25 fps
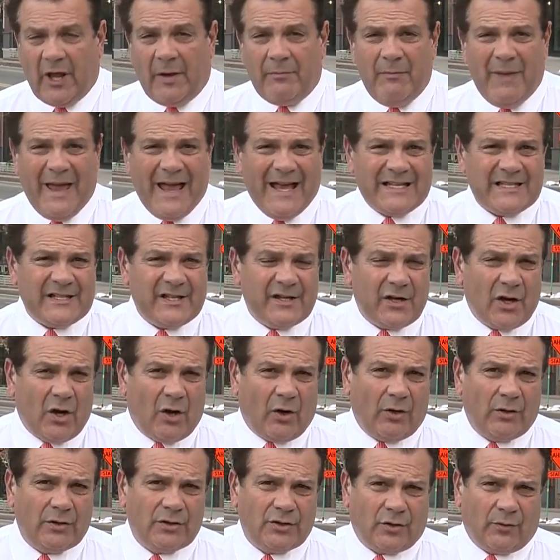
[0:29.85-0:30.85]
on Mass
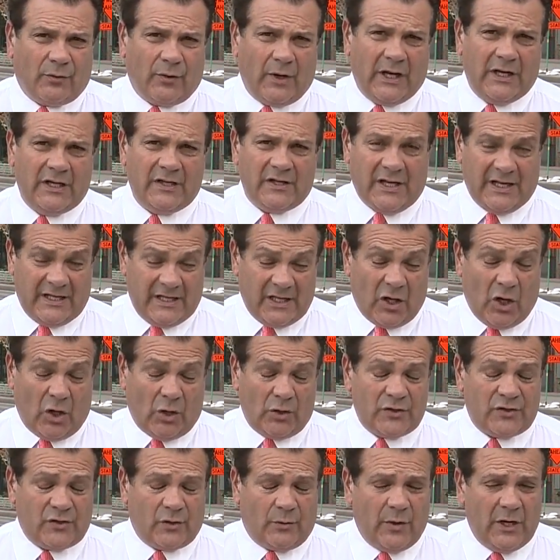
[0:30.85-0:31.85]

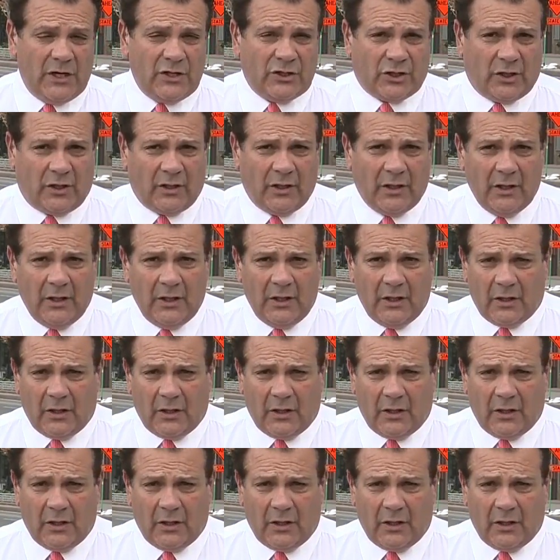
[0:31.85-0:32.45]
Incarceration,